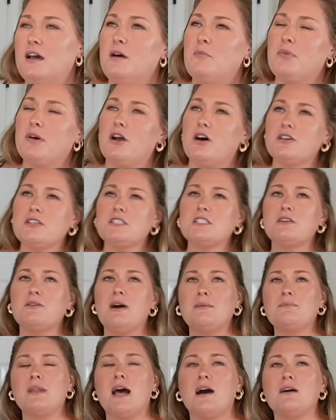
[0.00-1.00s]
but also
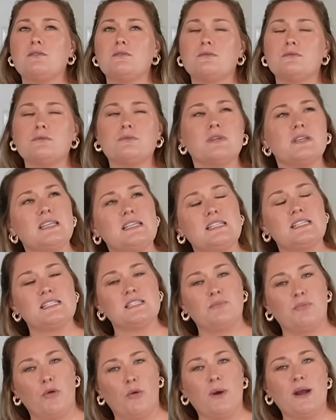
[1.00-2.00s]
I'm not really
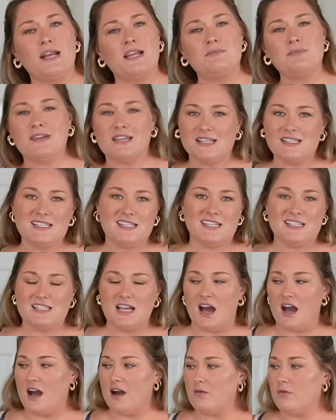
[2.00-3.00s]
disappointed because it is
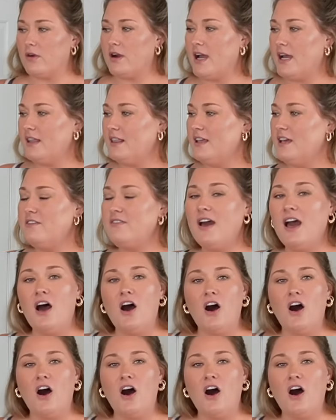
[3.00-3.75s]
hot where I live.